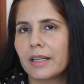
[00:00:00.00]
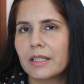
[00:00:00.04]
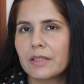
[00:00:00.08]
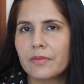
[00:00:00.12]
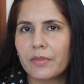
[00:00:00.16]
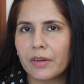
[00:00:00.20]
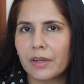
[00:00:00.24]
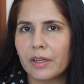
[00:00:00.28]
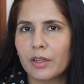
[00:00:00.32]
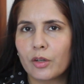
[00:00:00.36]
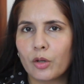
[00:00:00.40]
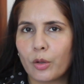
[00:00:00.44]
It's
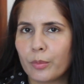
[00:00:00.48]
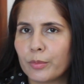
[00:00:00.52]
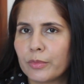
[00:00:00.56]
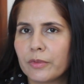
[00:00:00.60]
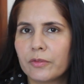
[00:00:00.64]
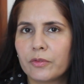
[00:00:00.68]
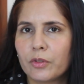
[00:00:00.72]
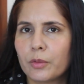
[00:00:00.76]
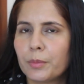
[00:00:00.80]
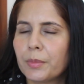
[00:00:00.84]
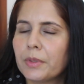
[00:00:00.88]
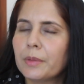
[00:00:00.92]
very common
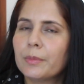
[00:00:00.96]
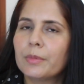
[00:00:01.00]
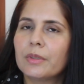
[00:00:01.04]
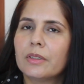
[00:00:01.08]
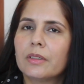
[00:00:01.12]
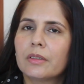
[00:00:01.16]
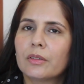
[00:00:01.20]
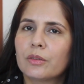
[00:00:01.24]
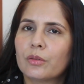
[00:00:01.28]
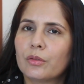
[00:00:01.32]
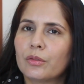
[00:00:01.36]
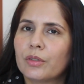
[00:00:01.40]
for people
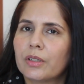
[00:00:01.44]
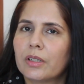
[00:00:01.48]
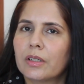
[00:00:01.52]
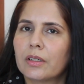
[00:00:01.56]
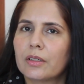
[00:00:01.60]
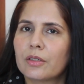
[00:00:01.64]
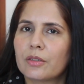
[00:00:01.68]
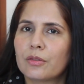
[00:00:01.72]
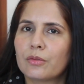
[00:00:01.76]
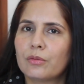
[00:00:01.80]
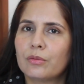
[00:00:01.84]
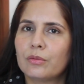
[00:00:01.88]
in
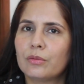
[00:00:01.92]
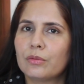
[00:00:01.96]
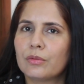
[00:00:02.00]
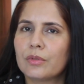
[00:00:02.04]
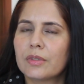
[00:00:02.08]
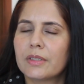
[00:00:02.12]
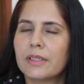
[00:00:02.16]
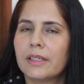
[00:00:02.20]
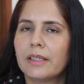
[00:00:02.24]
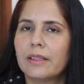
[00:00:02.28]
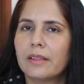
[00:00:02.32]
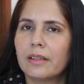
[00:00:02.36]
Korea to
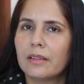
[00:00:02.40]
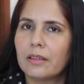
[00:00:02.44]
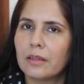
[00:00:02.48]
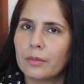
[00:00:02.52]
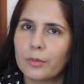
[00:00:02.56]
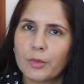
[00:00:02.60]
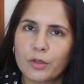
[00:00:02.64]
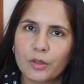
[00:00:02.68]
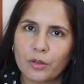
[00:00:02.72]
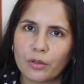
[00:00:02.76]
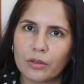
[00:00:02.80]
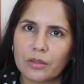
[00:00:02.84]
see their
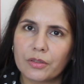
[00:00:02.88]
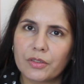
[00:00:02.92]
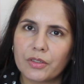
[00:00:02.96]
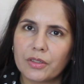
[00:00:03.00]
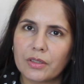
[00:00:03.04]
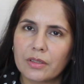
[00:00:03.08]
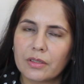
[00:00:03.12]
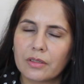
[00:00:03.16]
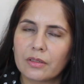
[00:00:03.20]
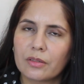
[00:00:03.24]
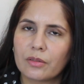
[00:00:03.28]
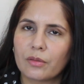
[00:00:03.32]

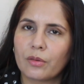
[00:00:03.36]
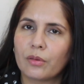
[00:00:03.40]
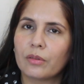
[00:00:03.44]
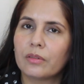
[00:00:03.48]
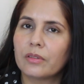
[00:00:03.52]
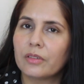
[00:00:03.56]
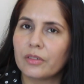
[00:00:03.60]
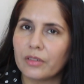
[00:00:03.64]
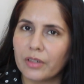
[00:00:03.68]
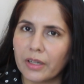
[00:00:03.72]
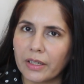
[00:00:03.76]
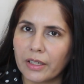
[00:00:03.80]
dermatologists on
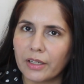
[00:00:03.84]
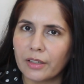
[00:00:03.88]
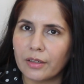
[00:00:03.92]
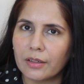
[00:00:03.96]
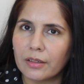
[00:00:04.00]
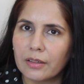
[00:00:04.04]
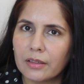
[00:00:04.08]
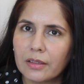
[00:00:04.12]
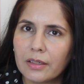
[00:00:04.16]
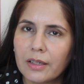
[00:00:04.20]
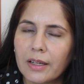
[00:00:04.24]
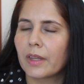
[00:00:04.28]
the
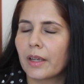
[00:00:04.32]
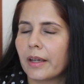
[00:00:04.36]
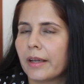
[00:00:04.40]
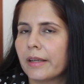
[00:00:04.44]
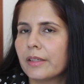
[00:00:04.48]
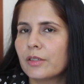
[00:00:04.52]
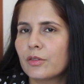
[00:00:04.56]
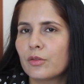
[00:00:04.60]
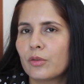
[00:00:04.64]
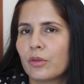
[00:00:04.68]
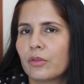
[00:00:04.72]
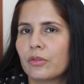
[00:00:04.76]
regular.
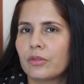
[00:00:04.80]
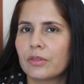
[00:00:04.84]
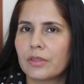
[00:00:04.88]
It's not